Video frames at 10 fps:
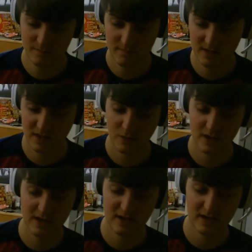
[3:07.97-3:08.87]
Take
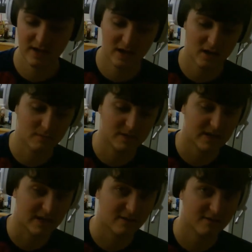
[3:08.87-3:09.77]
away income
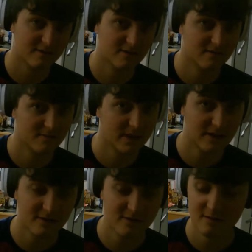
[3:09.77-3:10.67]
tax
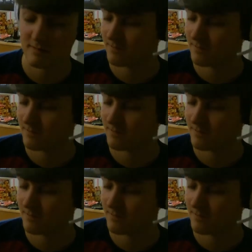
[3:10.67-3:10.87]
expense.